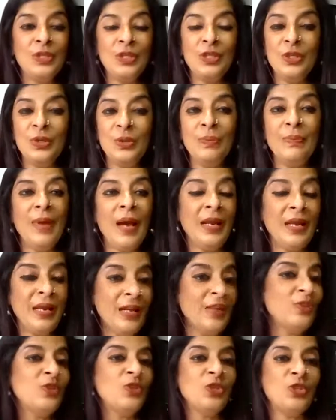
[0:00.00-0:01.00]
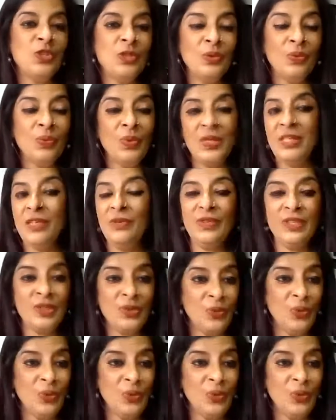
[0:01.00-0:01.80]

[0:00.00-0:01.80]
did you manage what he was